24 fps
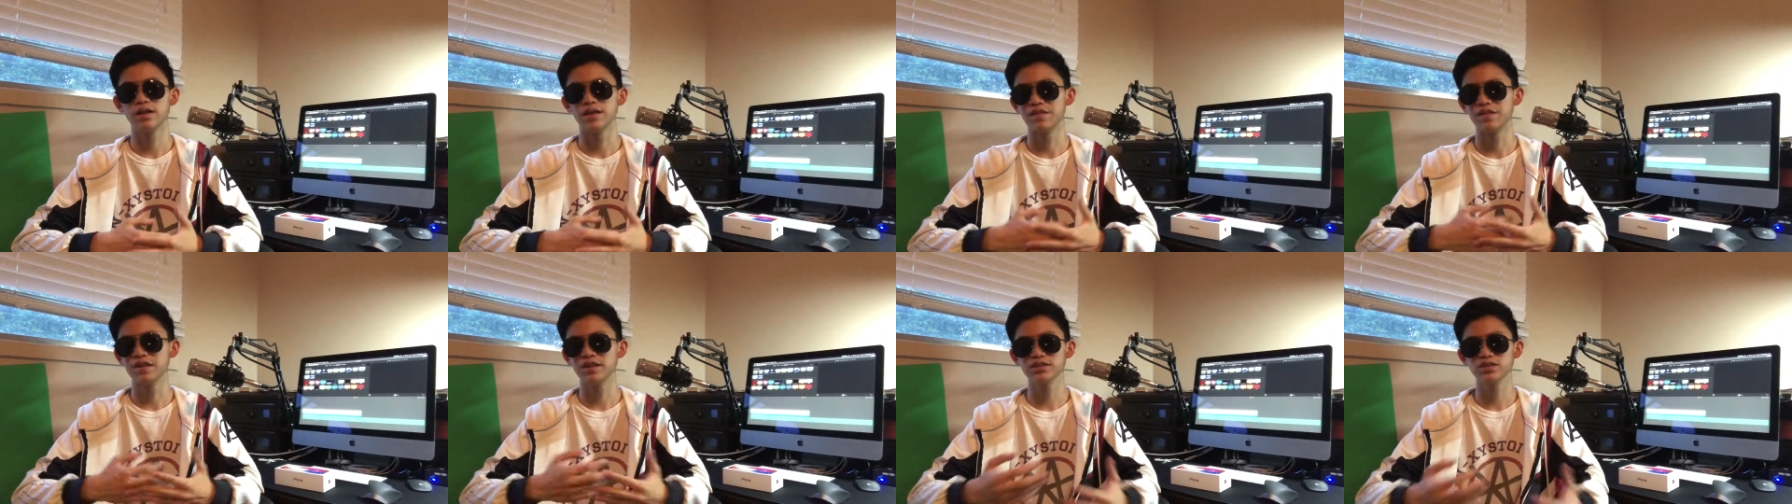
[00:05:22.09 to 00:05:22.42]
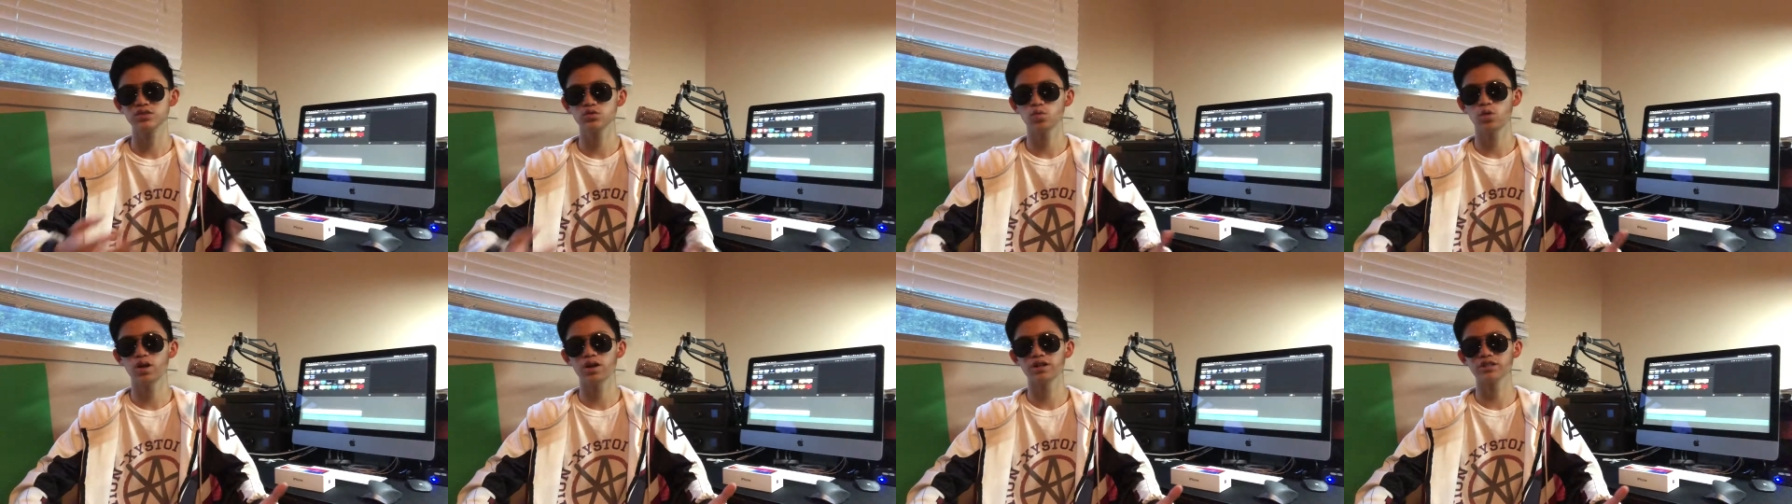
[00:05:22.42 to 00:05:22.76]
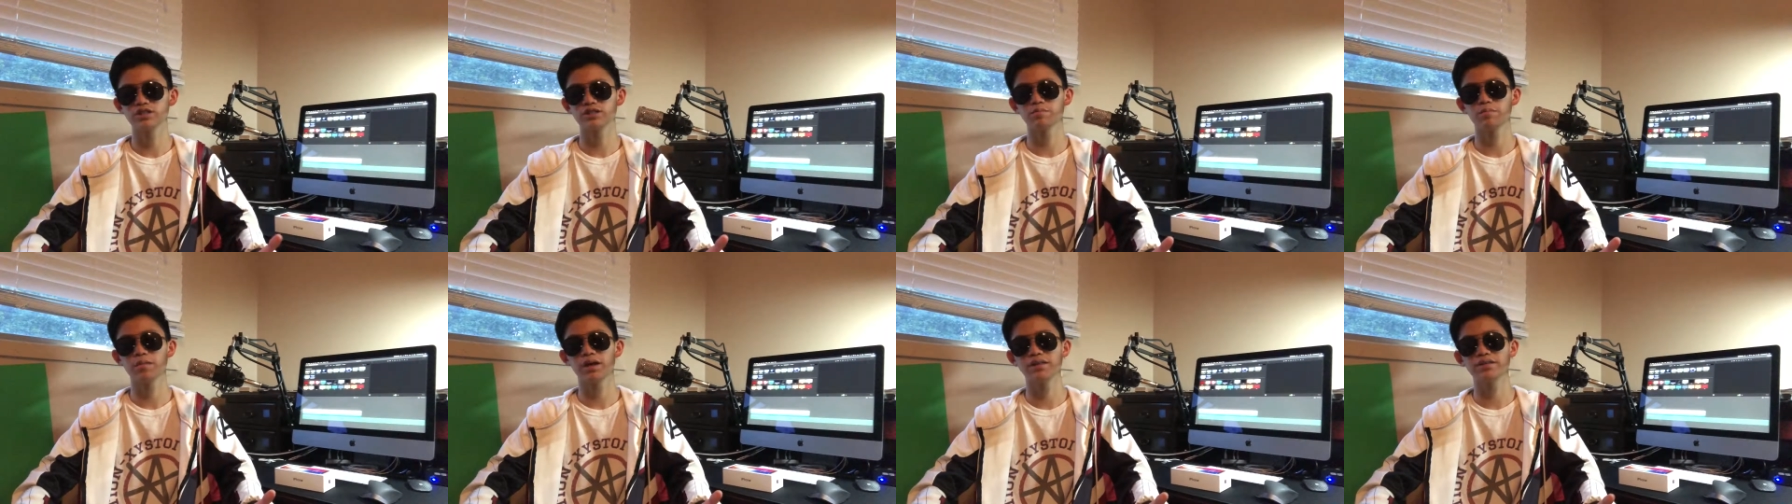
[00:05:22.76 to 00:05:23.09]
doesn't want to
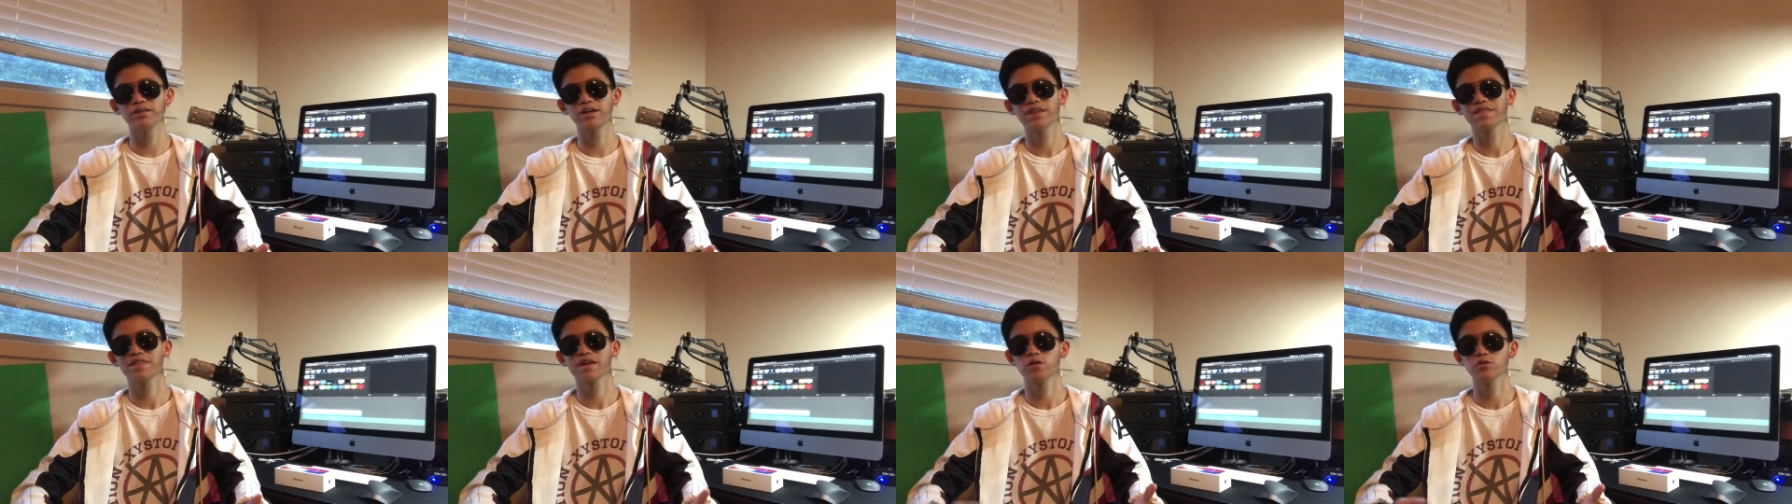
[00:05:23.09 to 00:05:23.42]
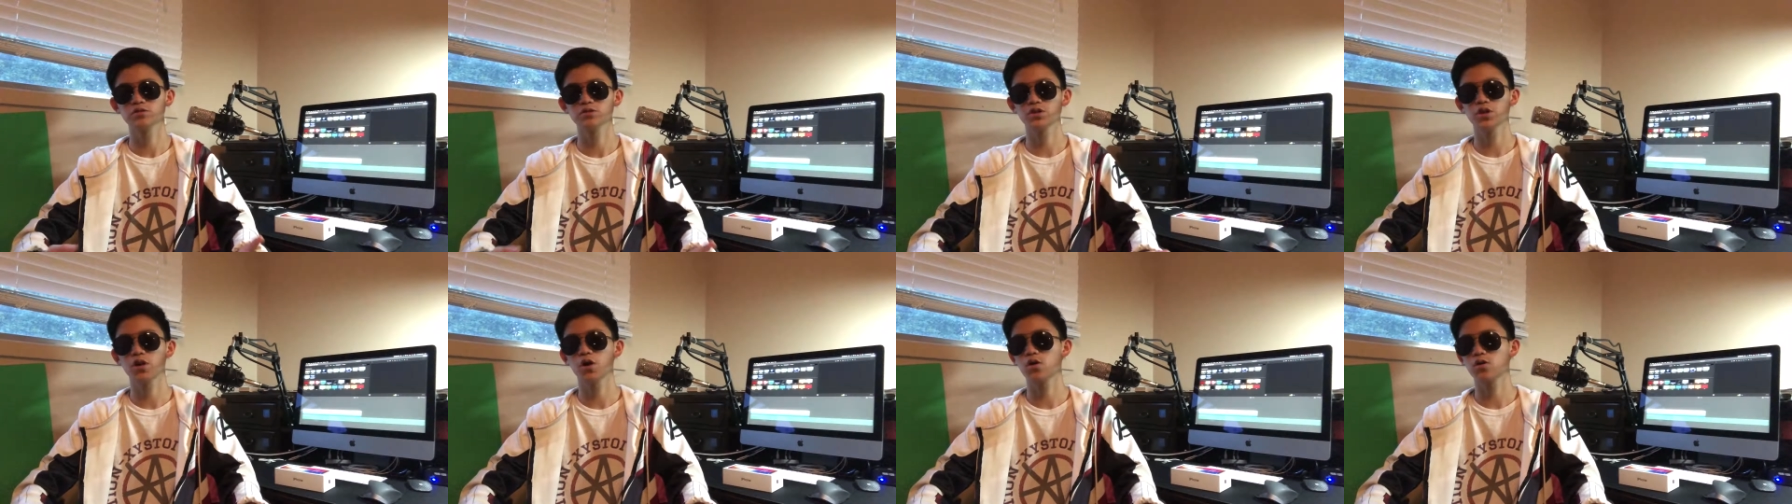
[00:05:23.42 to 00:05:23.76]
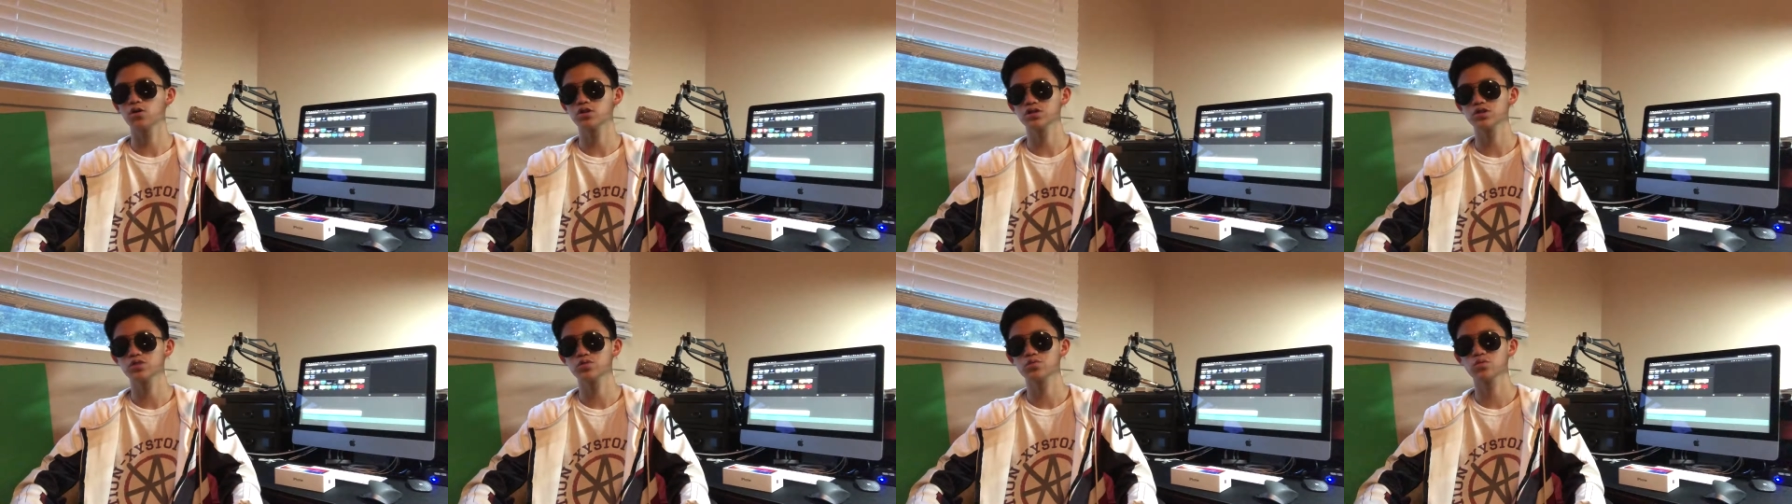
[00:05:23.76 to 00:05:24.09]
spend
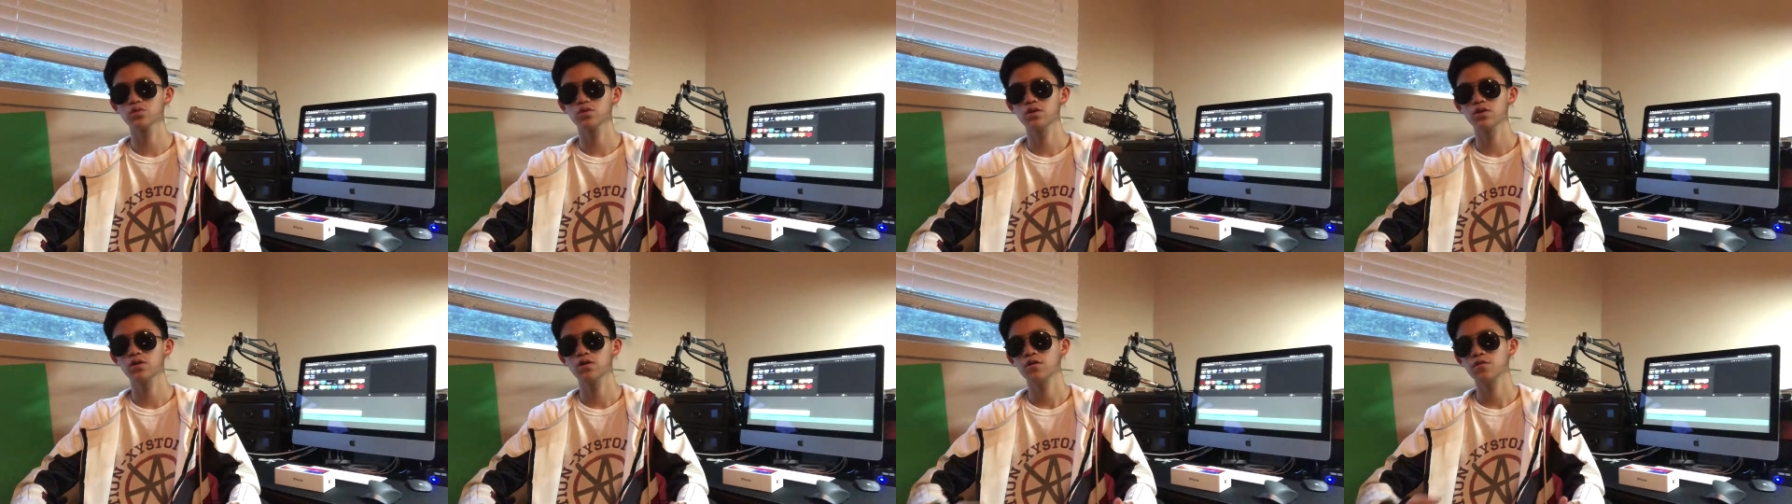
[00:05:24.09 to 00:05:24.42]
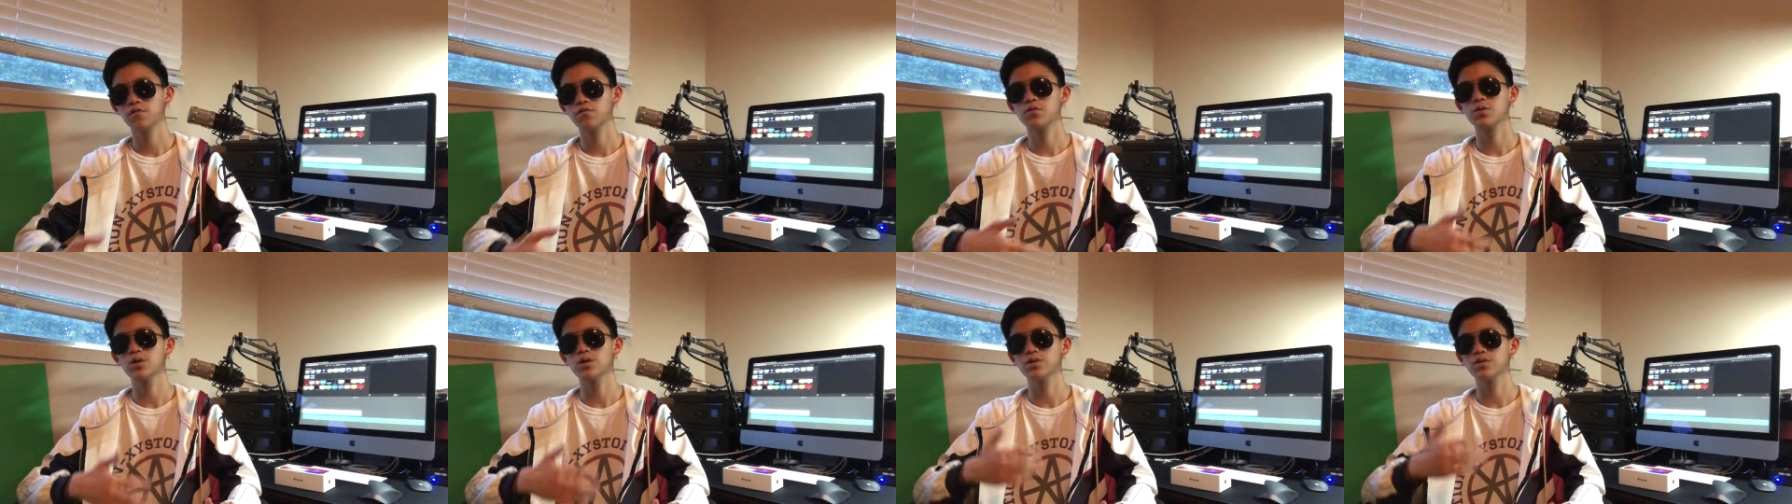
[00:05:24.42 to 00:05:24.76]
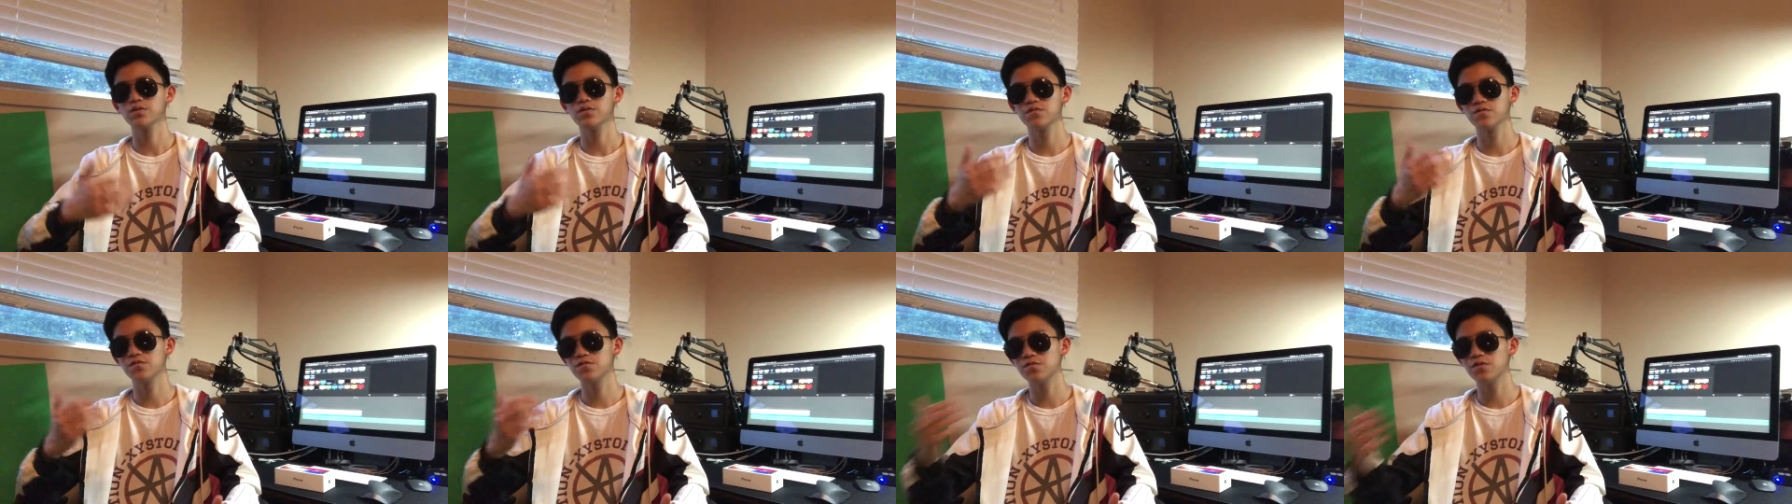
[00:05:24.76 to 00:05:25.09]
$1,000 for a
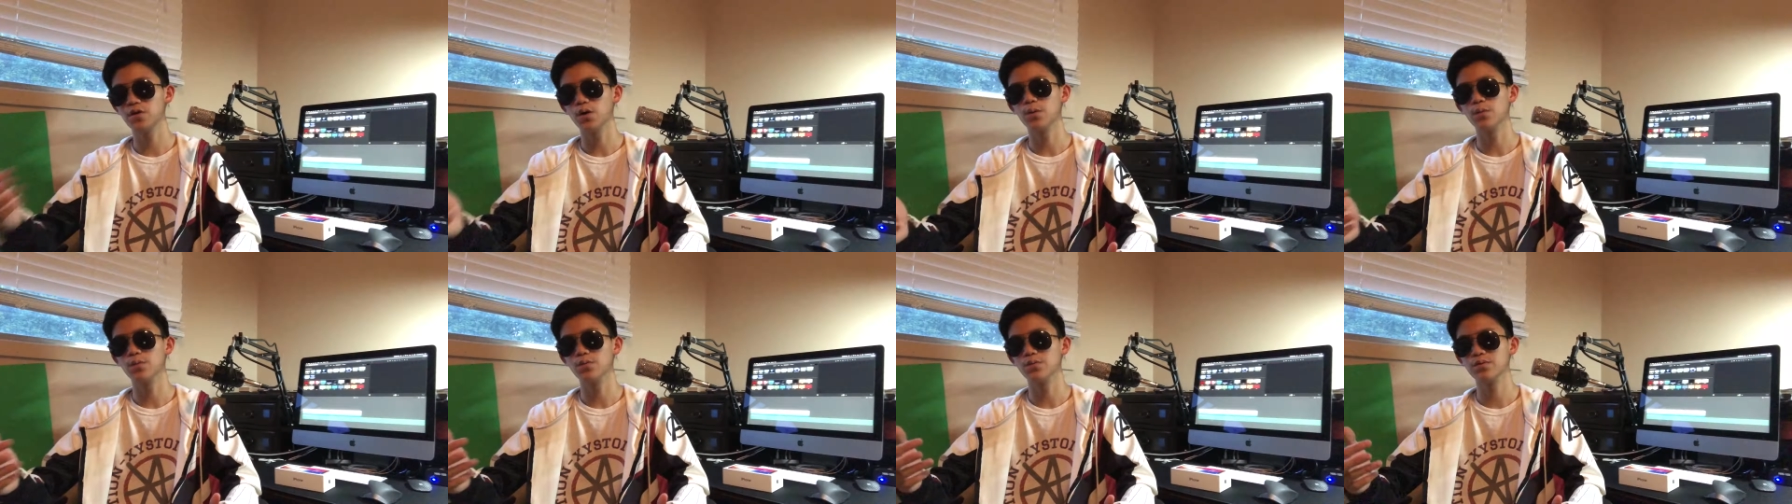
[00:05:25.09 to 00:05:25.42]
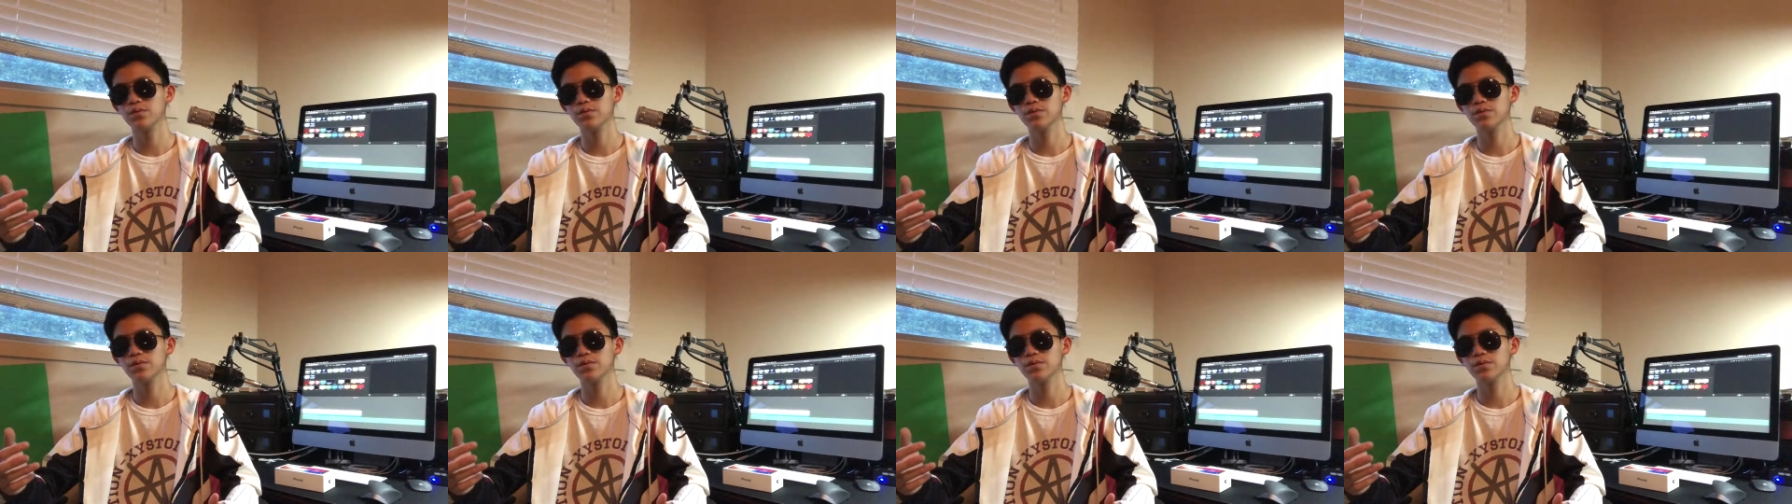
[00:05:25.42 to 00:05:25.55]
phone,